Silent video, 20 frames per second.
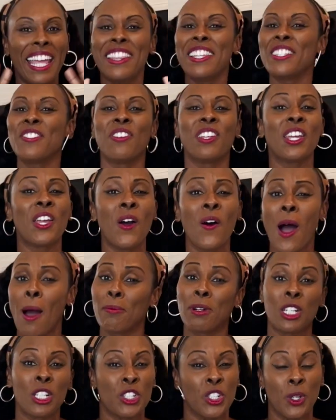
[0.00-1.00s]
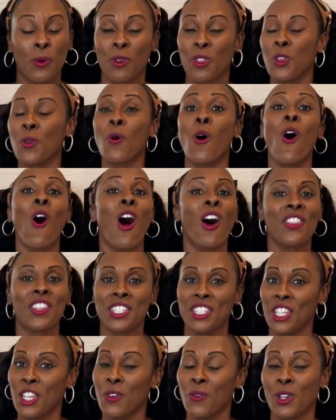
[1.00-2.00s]
In this video, I'm gonna share with you all the
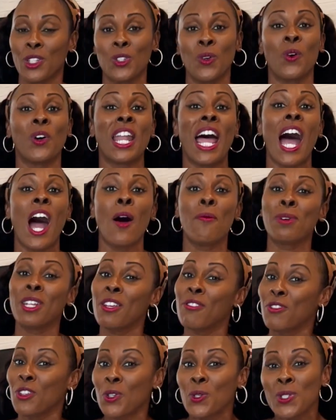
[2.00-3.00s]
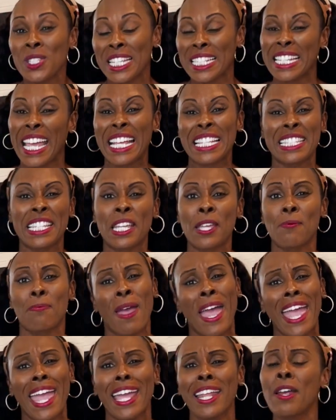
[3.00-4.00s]
secrets on how many views it takes to get
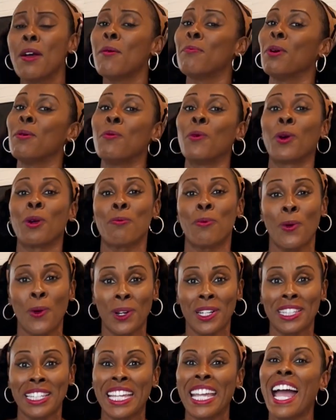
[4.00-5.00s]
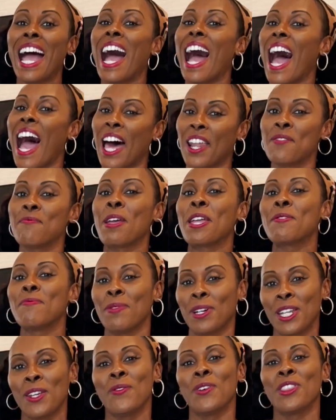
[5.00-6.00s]
paid, but more importantly, how to make
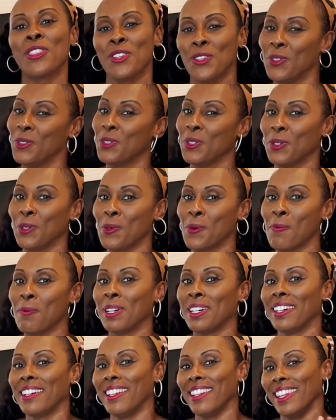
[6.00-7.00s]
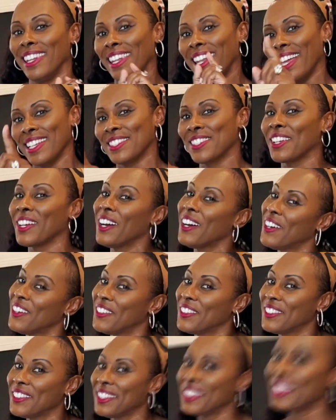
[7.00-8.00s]
money with YouTube. Let's go.